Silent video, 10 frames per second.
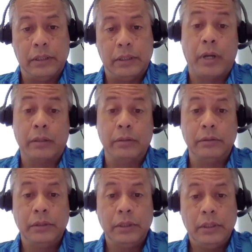as a model
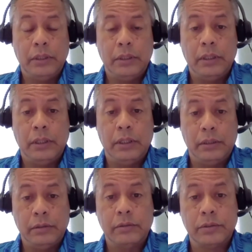
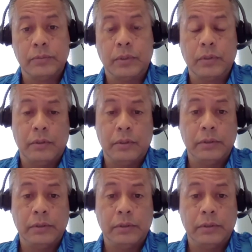to work on.